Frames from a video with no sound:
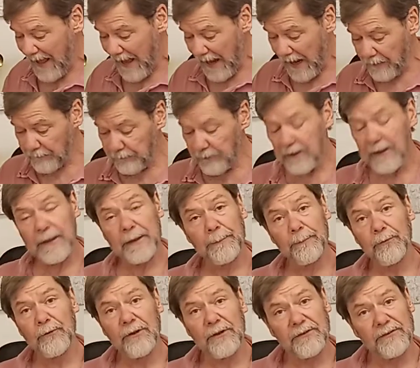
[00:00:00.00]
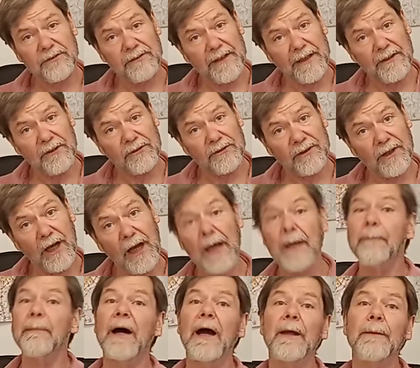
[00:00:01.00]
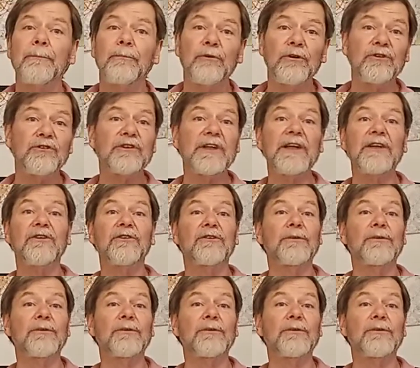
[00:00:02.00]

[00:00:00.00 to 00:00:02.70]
I really appreciate your time. I appreciate your